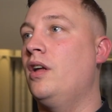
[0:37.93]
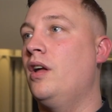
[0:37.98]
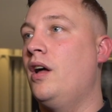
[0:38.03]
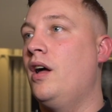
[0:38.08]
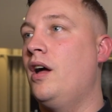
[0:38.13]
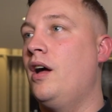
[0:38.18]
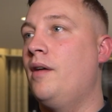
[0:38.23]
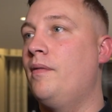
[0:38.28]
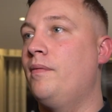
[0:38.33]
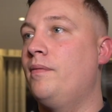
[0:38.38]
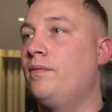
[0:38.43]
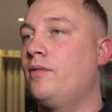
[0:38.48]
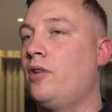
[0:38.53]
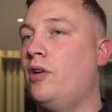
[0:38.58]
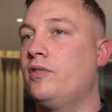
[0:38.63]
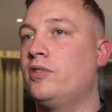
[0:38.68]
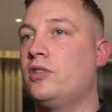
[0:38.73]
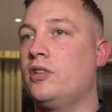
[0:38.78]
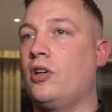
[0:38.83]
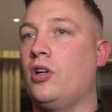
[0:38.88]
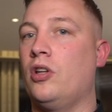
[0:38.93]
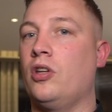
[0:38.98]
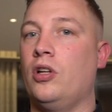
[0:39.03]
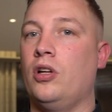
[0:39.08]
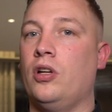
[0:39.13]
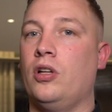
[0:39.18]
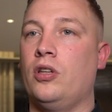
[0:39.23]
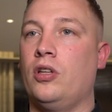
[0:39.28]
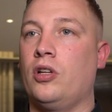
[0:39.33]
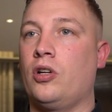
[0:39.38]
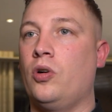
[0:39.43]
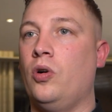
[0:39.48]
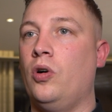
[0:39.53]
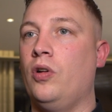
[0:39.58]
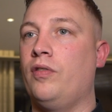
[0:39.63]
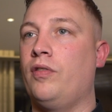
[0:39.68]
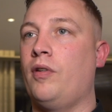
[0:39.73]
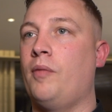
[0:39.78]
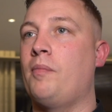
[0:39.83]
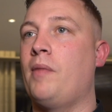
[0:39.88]
Obviously got the
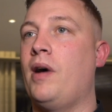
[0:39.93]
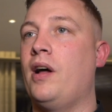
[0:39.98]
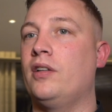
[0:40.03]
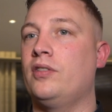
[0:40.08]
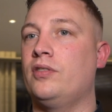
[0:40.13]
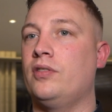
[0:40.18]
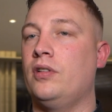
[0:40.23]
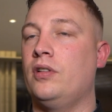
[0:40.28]
call from Matt,